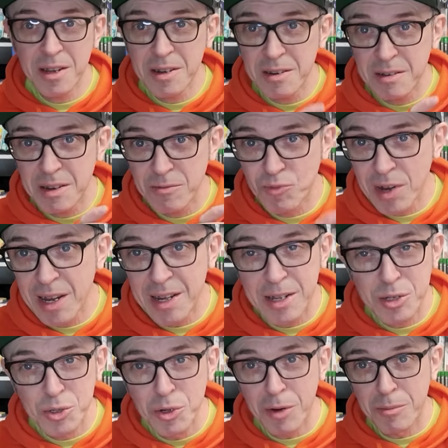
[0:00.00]
And really,
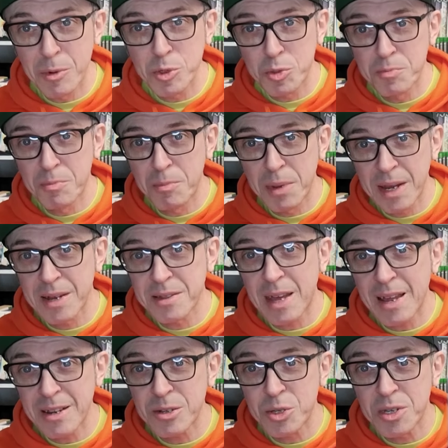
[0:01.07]
it's not much bigger
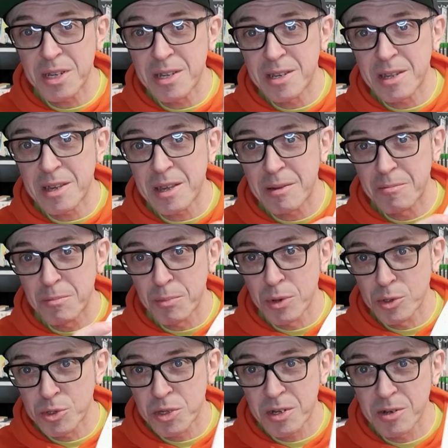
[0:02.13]
than a CD,
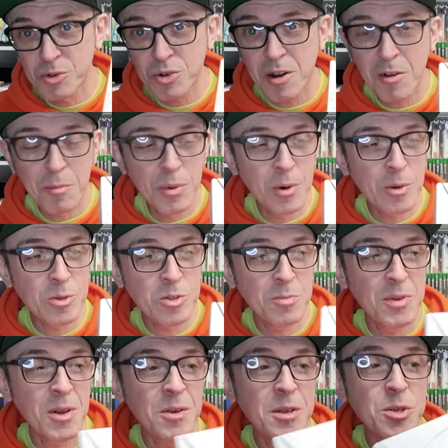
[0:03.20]
plus the control ports, to
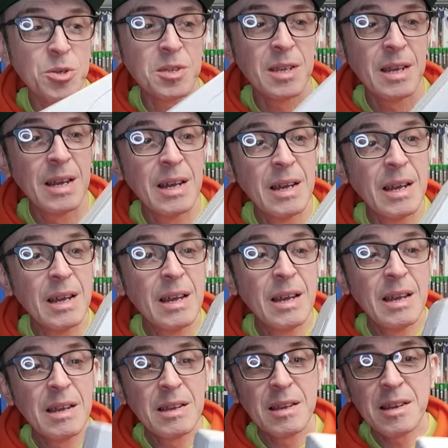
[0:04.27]
be honest.
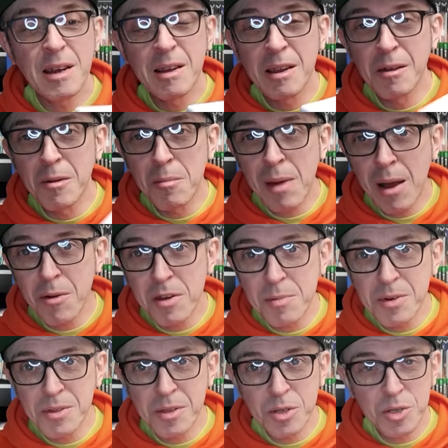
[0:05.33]
You know, a little
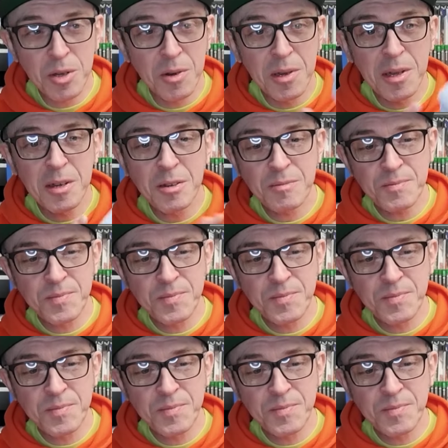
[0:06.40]
modem on the side.